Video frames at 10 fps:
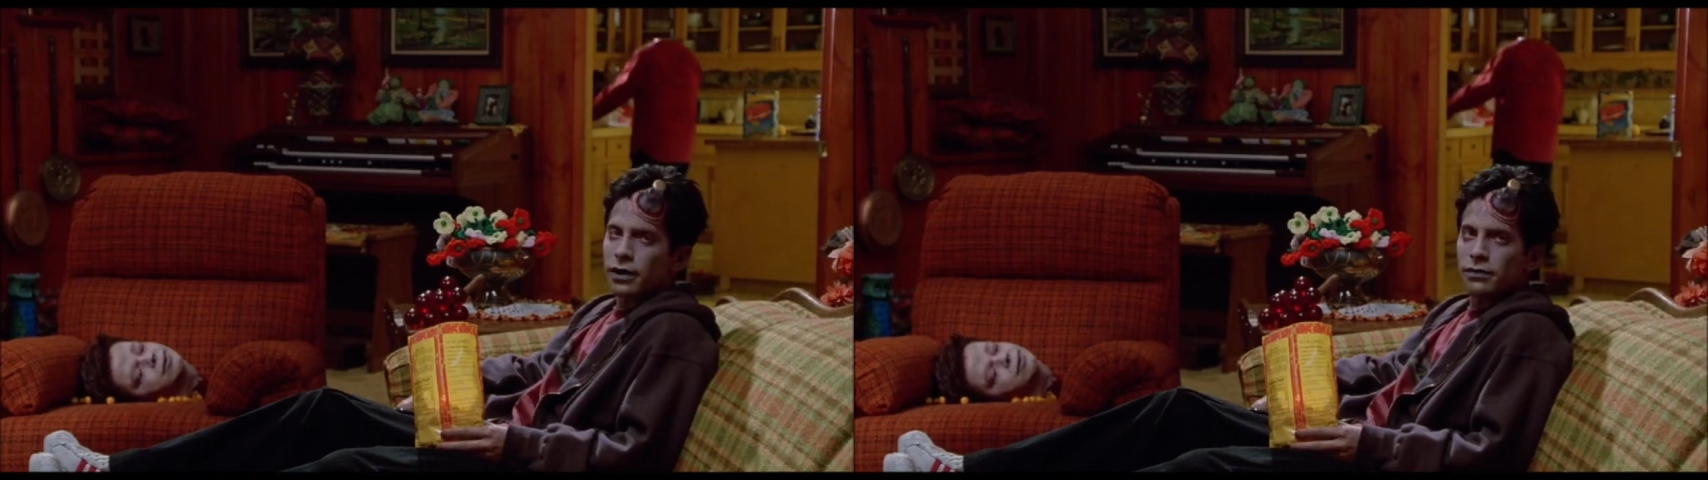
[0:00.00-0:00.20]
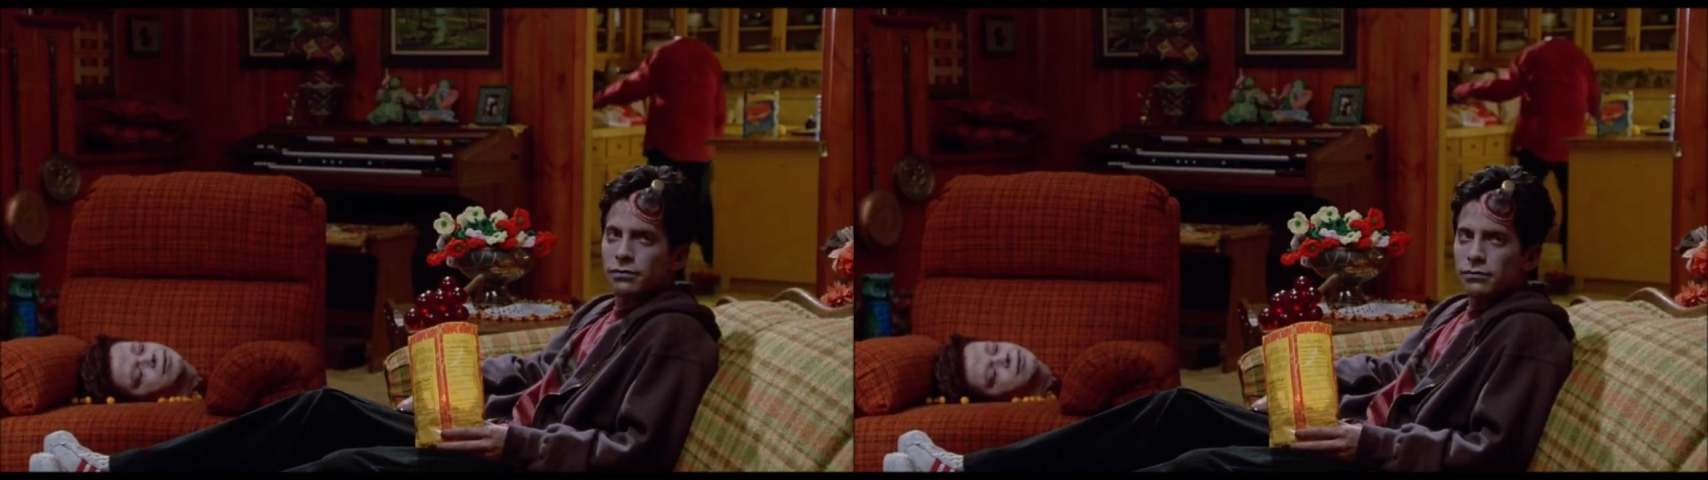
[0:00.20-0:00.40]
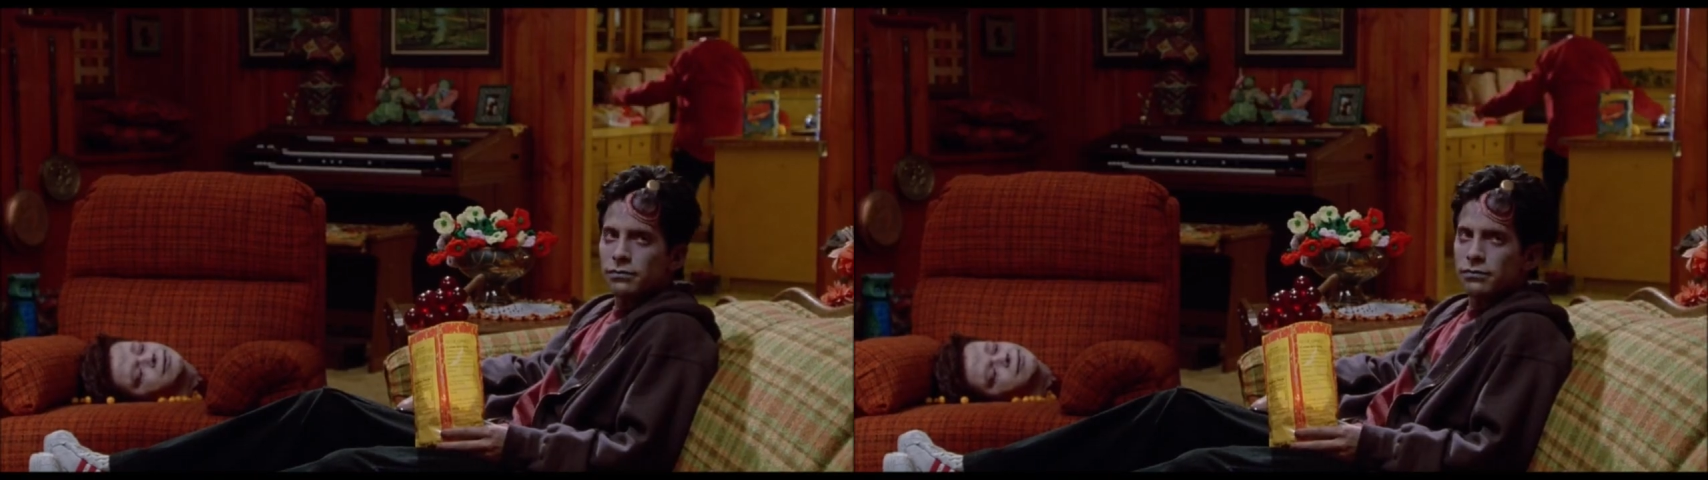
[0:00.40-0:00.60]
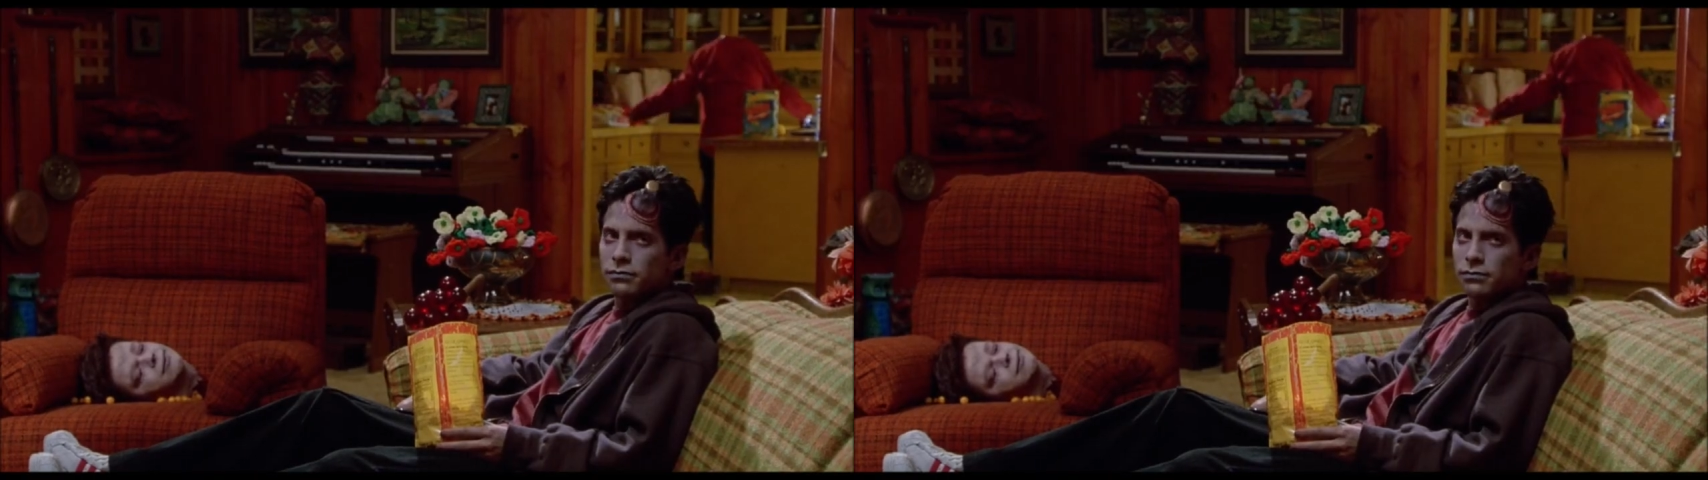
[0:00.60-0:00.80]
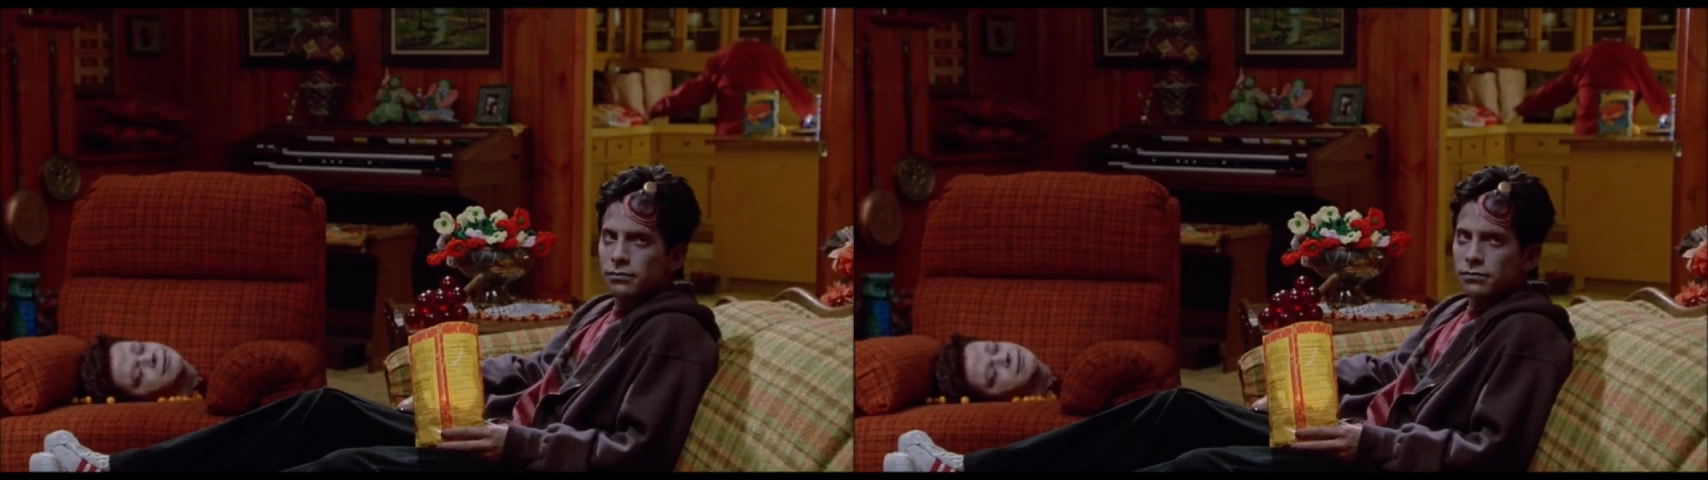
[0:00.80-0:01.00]
fuck it.
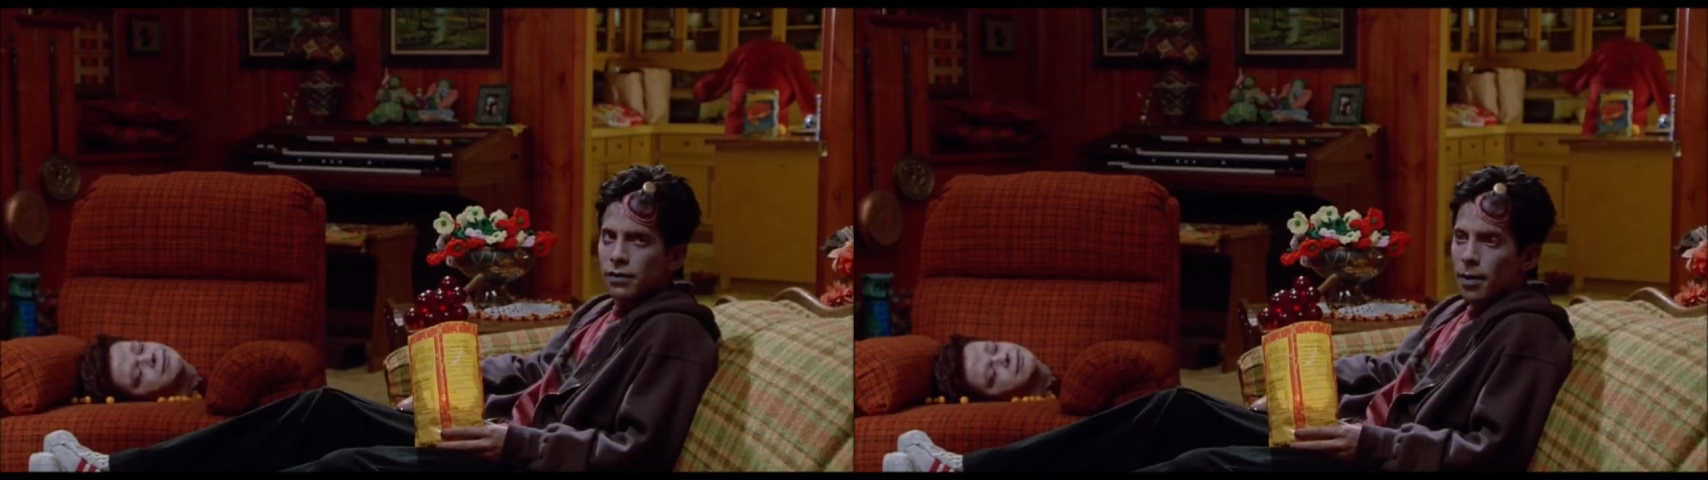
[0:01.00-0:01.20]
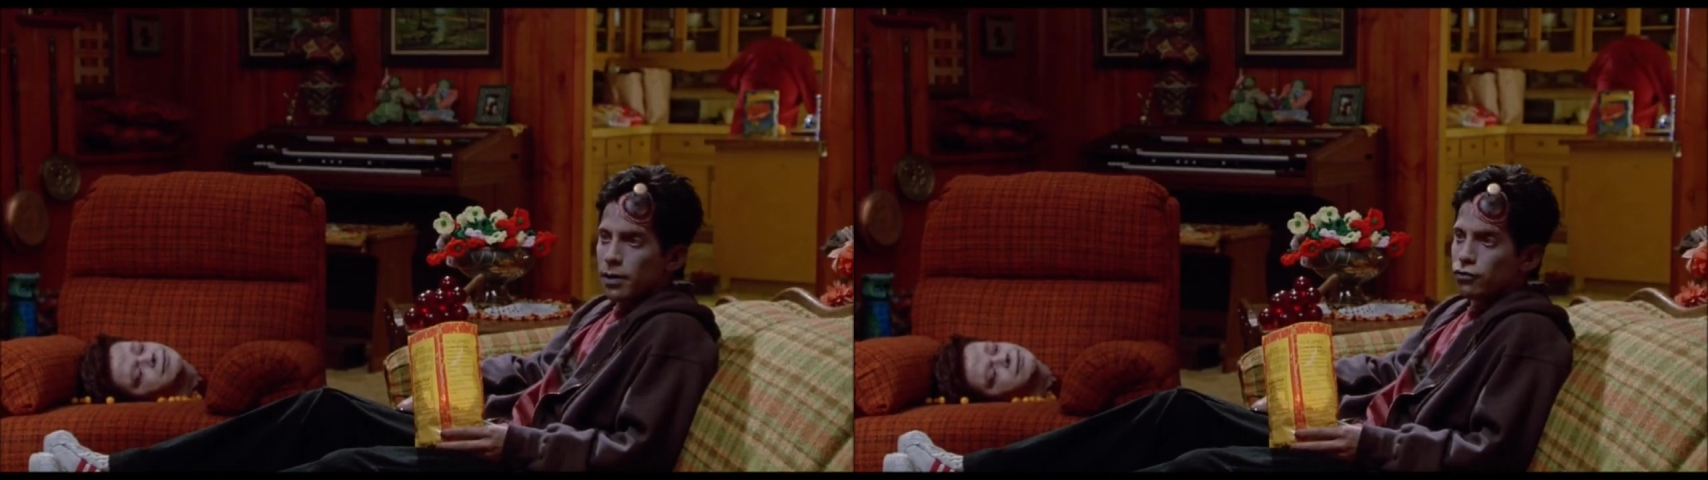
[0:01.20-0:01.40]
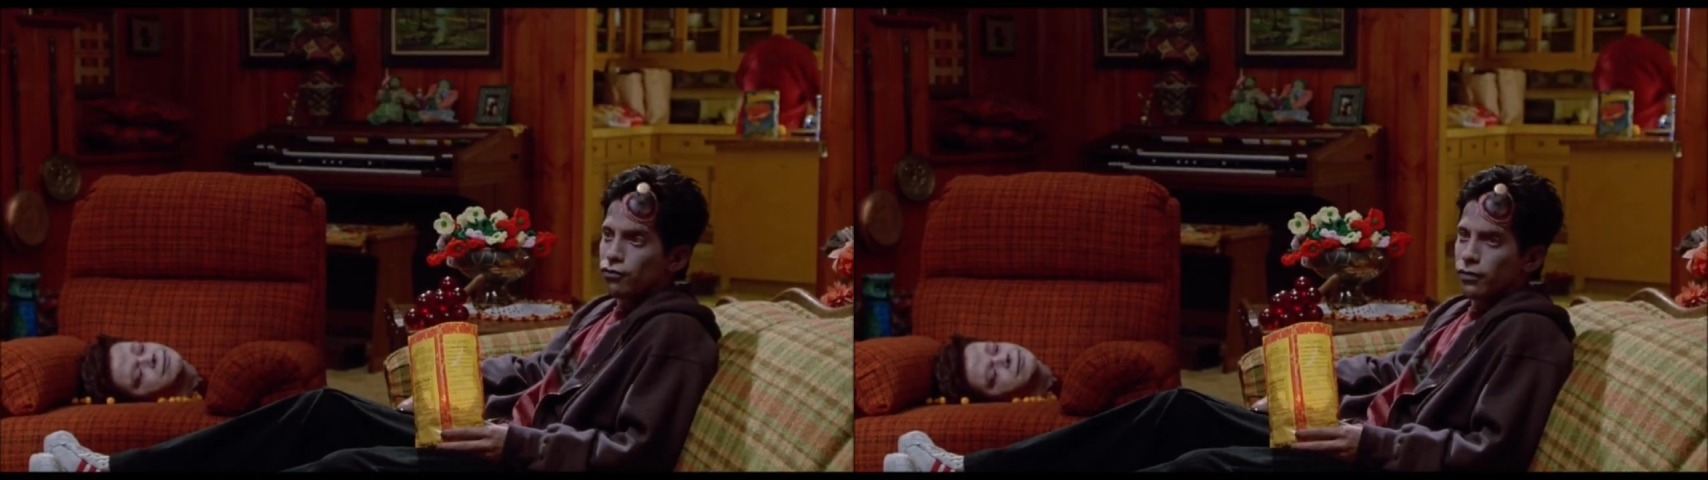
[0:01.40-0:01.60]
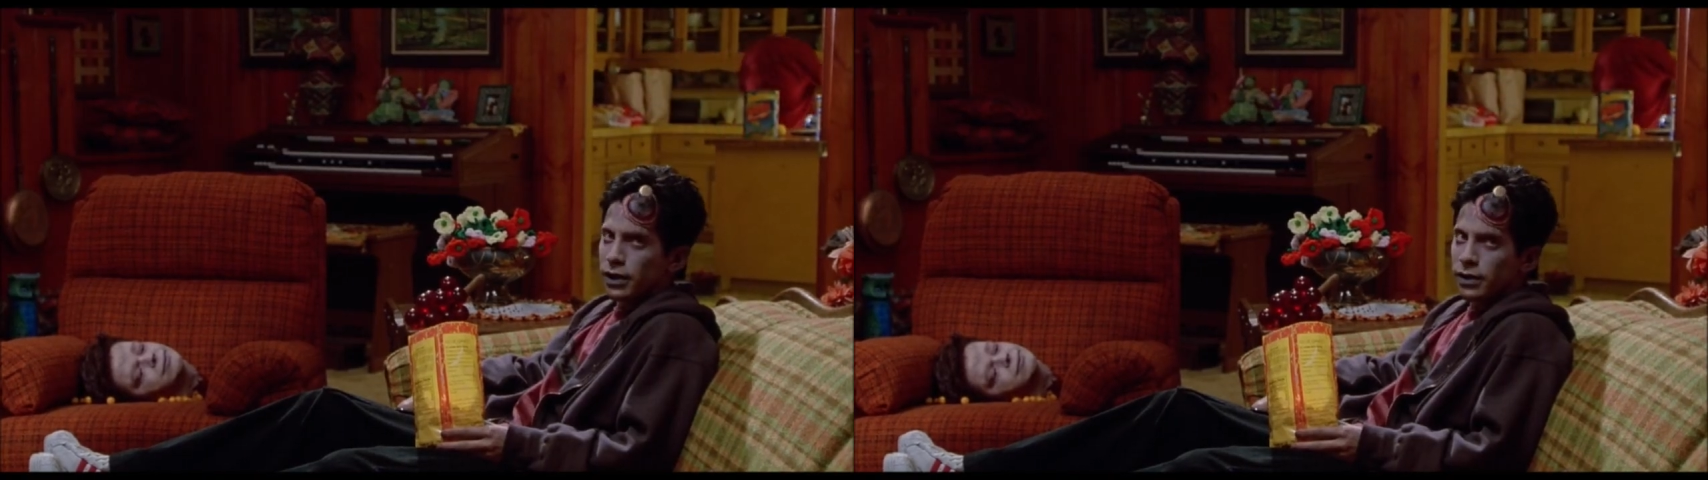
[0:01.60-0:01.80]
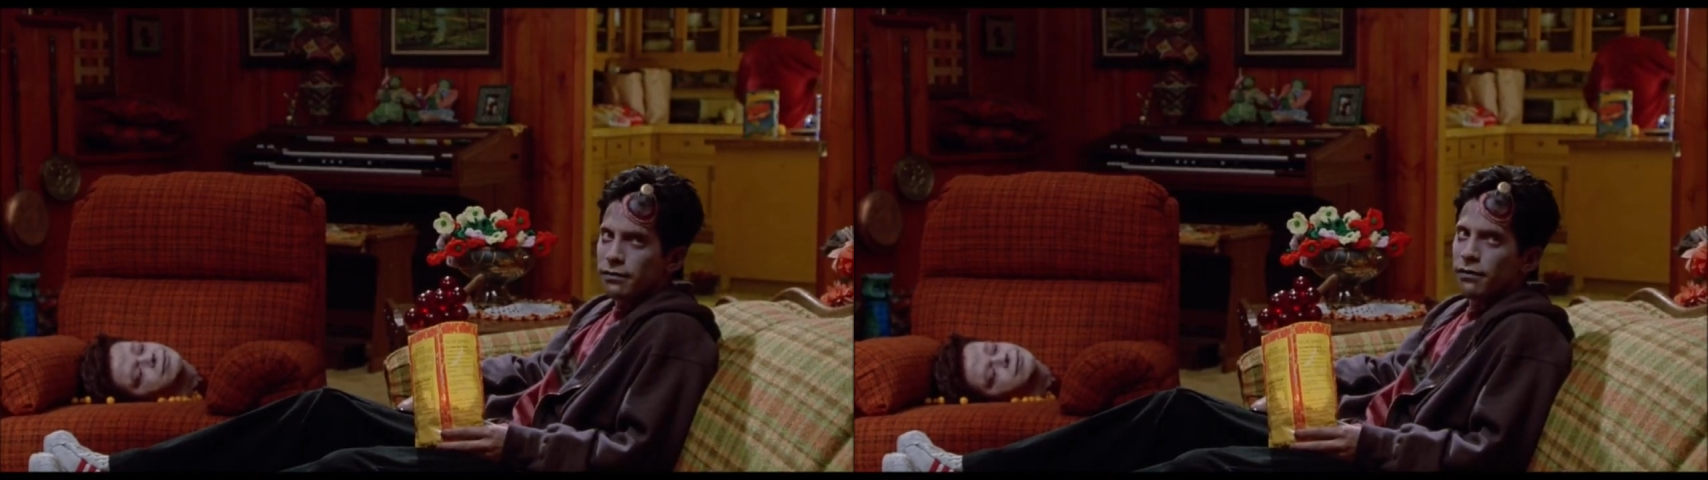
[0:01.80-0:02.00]
I mean, it was
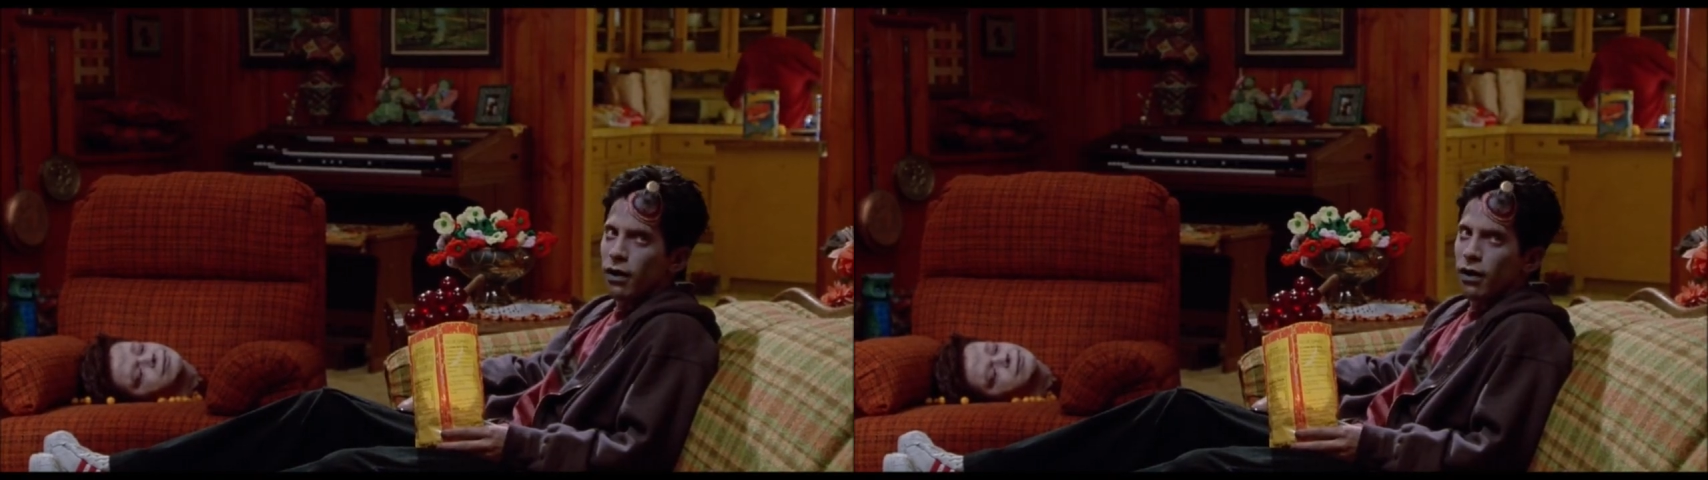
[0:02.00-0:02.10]
really